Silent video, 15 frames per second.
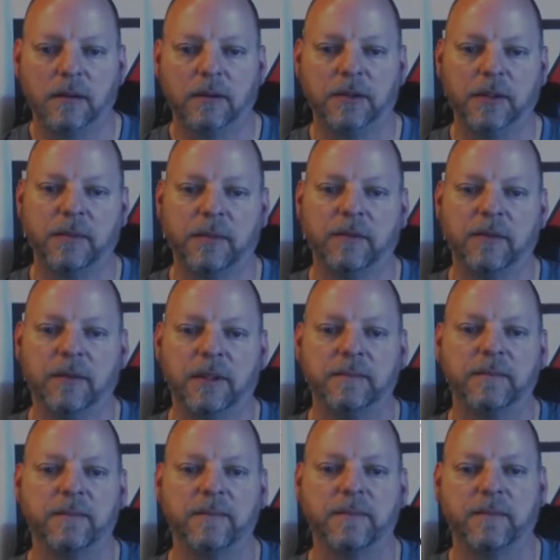What's up,
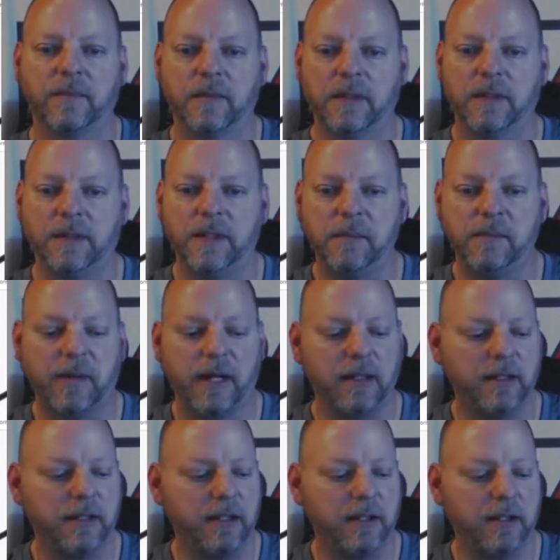everyone? Team
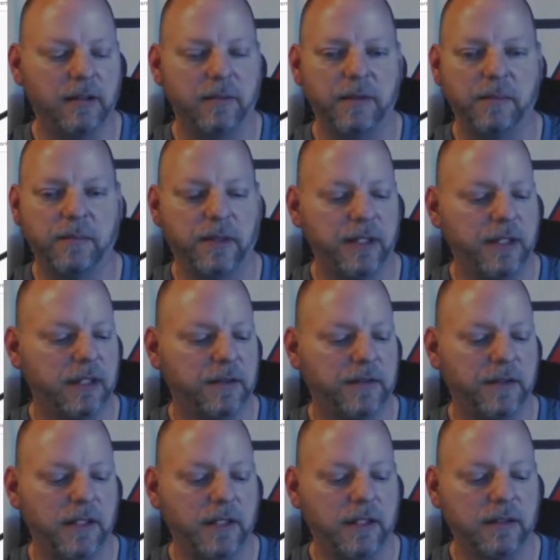Pilot here with
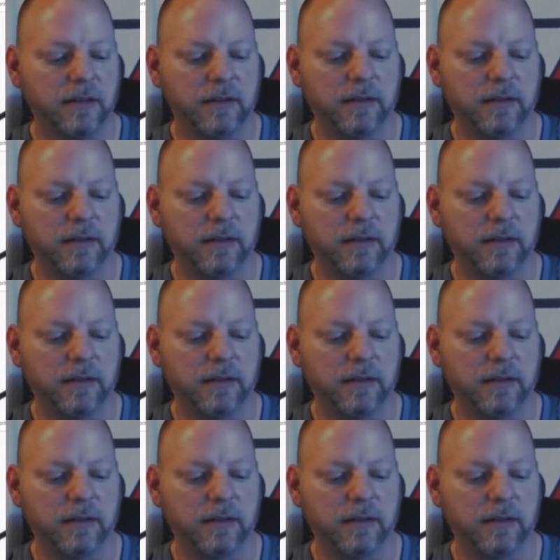Buddyrc.